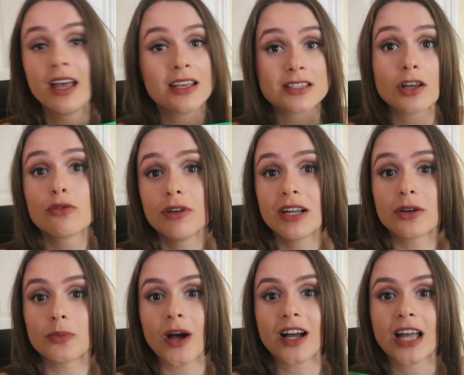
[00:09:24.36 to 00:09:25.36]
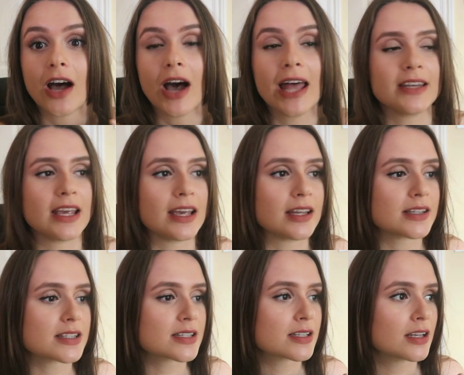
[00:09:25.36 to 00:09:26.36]
it's a really good workout and
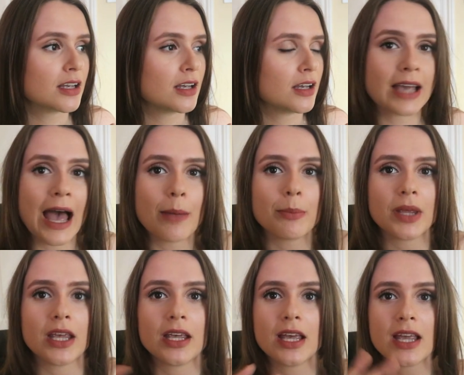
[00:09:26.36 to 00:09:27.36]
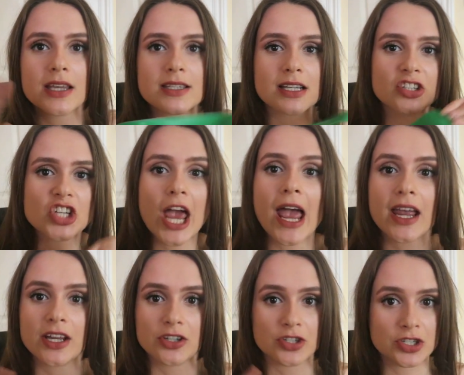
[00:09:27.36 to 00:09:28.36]
it can be easily
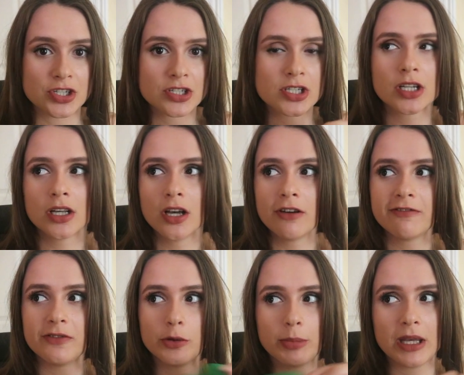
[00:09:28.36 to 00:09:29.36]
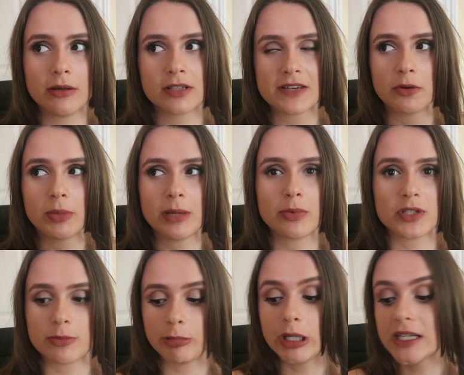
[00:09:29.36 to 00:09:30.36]
changed for different people's
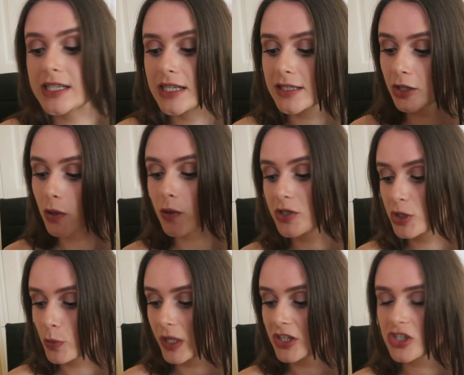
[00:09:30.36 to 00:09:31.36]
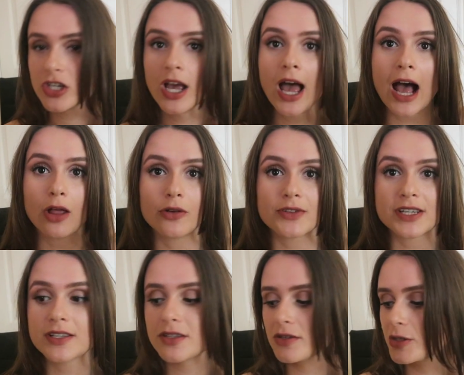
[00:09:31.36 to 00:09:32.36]
abilities. Like you could switch out the
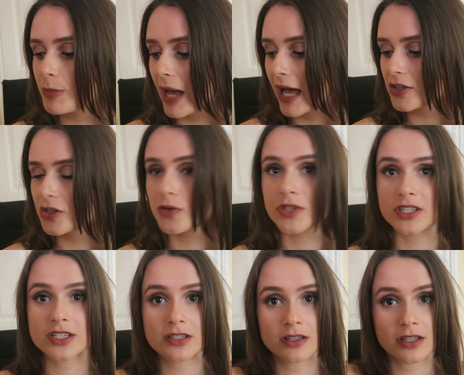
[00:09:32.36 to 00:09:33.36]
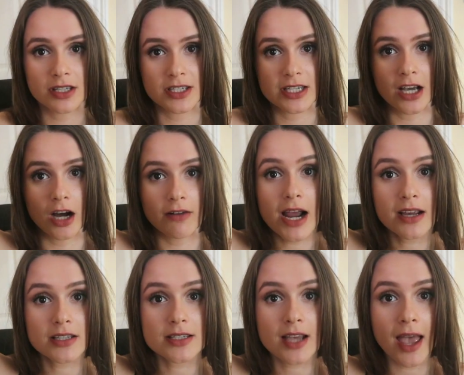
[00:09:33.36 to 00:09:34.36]
resistance band and use the
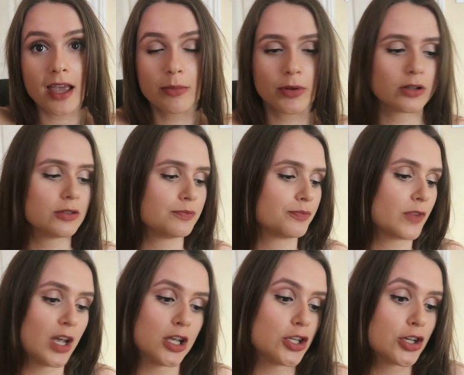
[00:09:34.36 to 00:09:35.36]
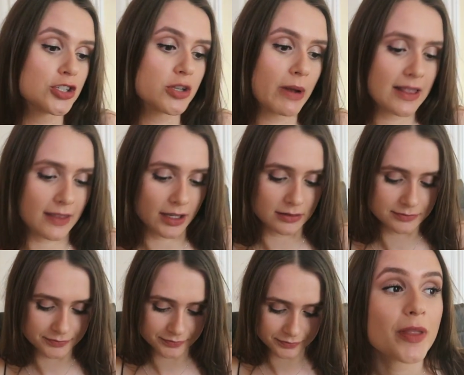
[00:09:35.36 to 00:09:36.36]
TRX cable. You could do anything.
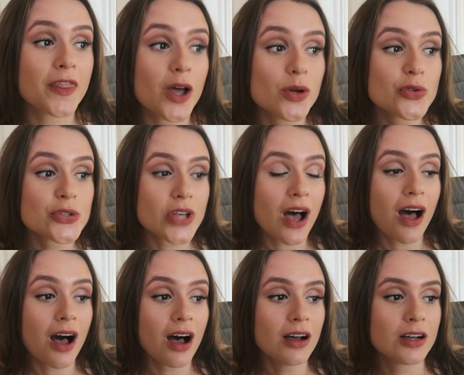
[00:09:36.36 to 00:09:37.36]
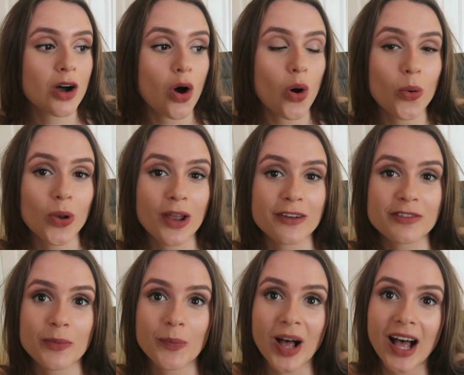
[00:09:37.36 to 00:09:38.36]
But those are all of
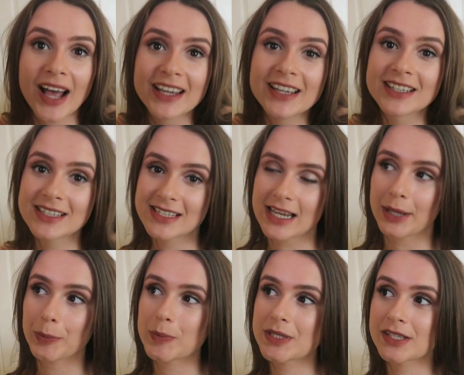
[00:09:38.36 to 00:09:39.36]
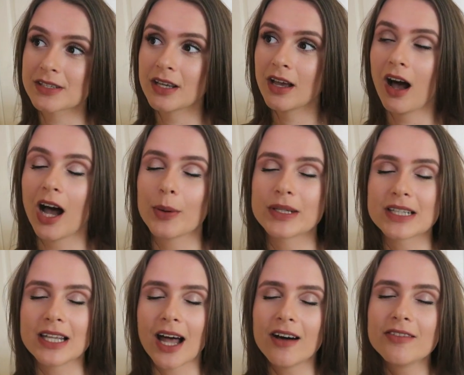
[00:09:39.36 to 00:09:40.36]
my tips. I would
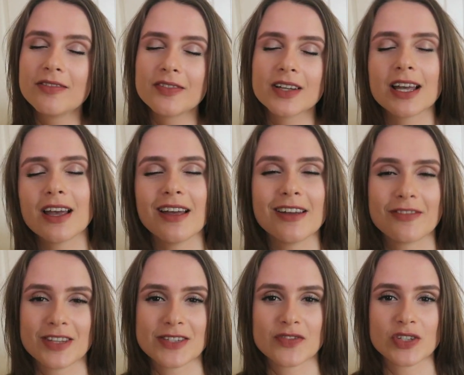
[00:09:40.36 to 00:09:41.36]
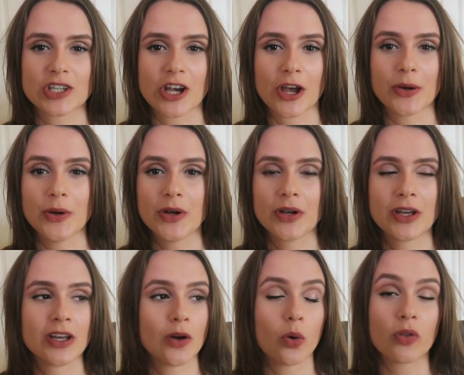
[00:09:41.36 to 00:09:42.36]
love if this video
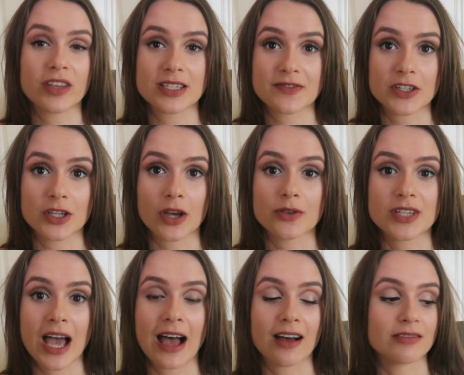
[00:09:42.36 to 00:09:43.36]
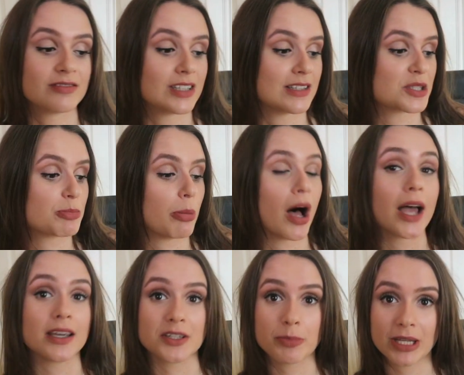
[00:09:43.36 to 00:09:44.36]
or these videos have
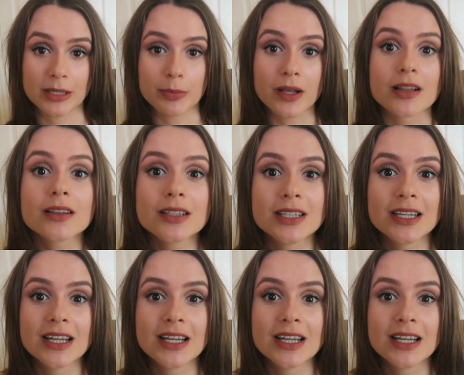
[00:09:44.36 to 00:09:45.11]
inspired people